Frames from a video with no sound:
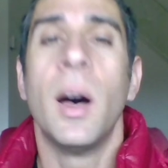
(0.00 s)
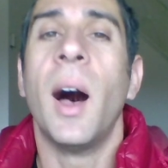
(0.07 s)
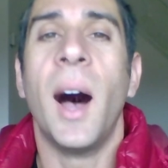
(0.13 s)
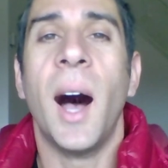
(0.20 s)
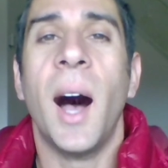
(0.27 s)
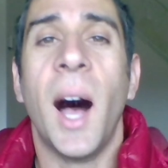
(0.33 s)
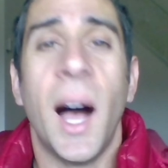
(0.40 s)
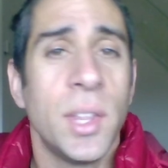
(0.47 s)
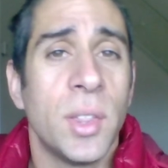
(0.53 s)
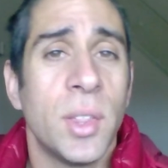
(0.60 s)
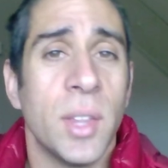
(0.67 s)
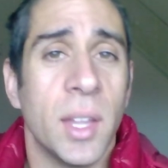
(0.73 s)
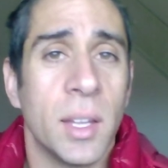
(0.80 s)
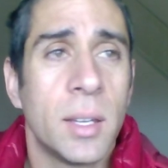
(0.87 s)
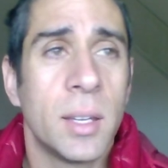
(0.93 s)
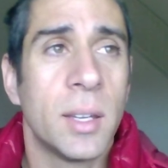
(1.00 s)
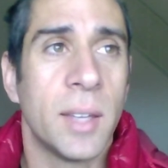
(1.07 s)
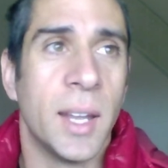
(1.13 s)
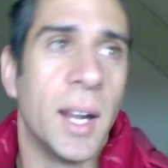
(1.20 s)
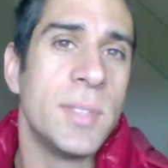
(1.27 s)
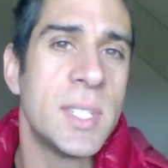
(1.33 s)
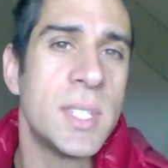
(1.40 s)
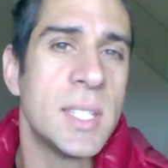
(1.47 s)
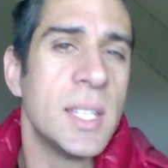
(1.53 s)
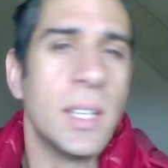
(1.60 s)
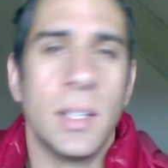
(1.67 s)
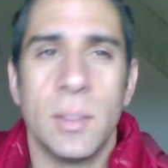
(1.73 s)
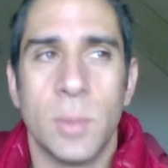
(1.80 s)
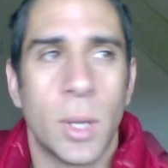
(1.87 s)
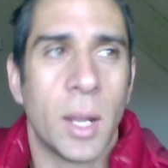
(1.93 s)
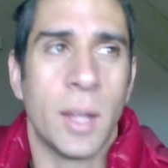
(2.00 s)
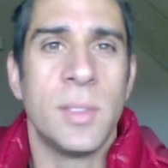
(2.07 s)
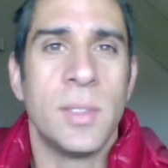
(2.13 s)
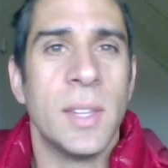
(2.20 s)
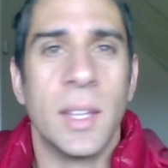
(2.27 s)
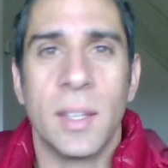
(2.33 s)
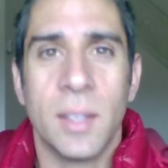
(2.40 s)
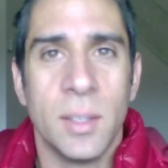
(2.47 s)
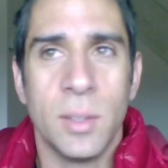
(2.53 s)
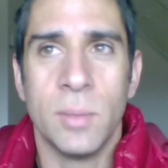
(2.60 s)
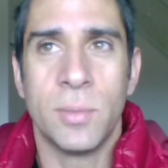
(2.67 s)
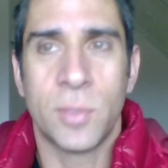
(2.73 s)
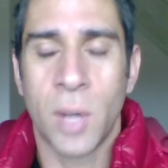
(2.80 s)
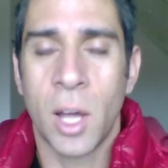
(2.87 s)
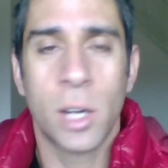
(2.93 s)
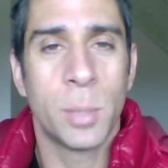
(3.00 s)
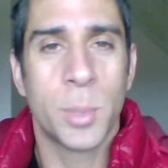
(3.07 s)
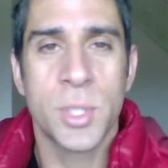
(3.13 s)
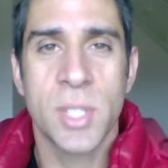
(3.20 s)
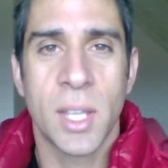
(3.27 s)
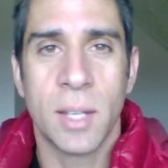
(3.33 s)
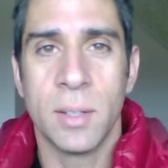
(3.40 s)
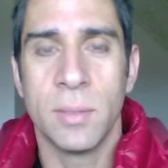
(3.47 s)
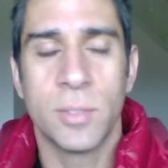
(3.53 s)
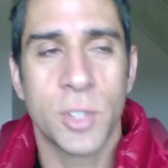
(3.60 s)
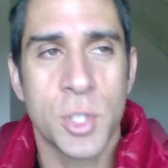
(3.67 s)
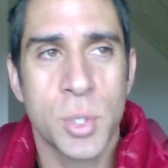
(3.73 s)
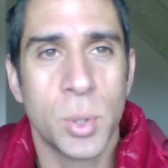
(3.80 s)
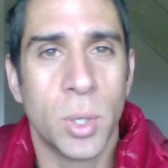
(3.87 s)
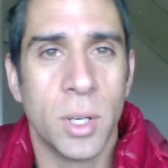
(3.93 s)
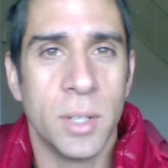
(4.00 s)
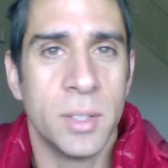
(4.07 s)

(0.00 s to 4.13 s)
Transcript: I think, and I've seen, when I think 100% for sure,